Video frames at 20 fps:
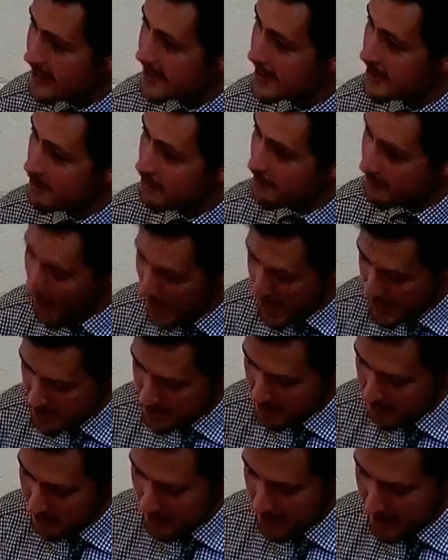and faith
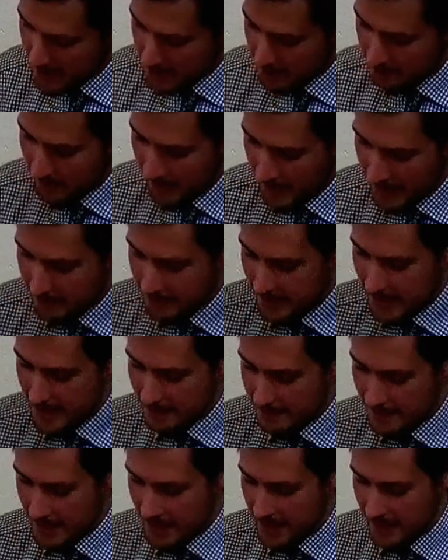if they are to find
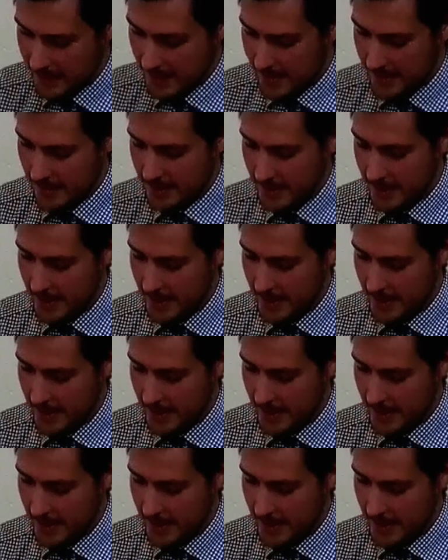forgiveness.